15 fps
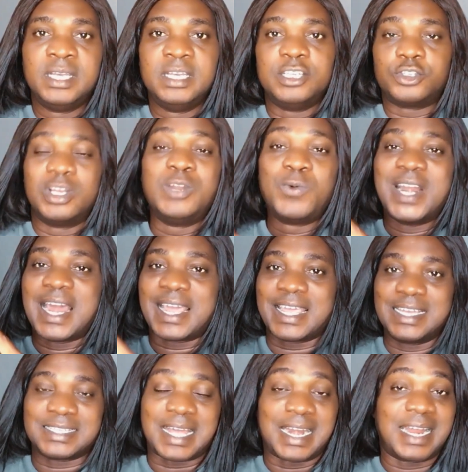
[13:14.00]
It's only when I
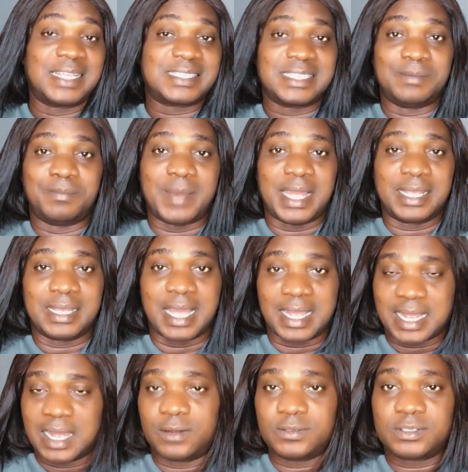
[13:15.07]
get alerts in my
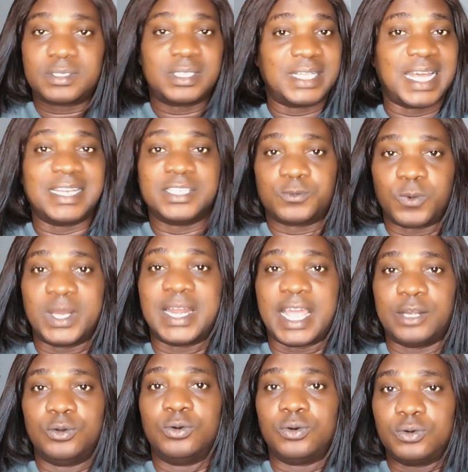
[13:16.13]
account, that is when I
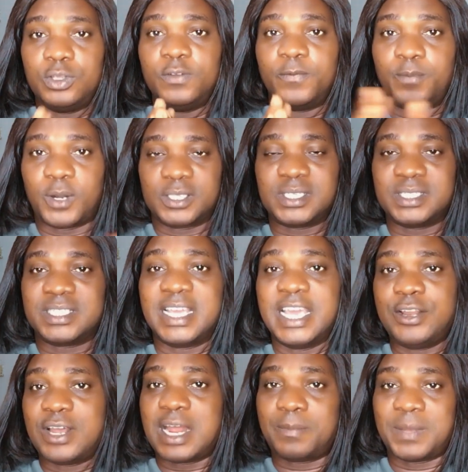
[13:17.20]
know you bought it.
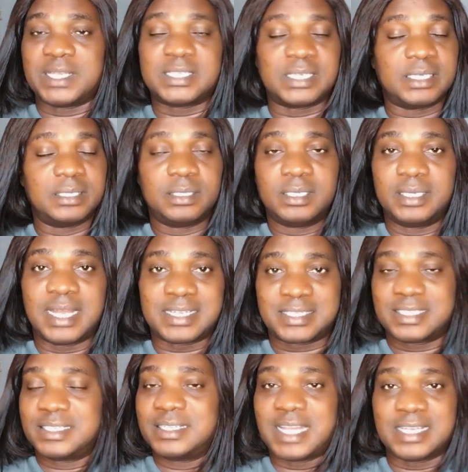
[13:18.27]
Any other person,
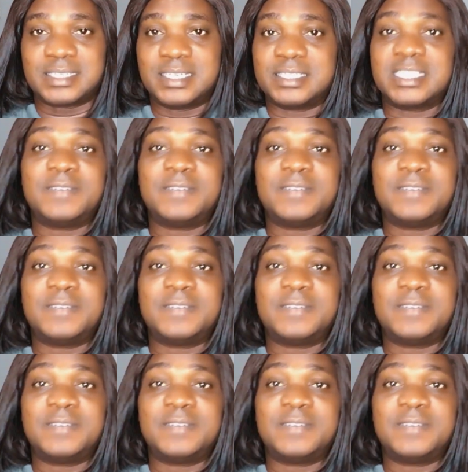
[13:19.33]
that's it.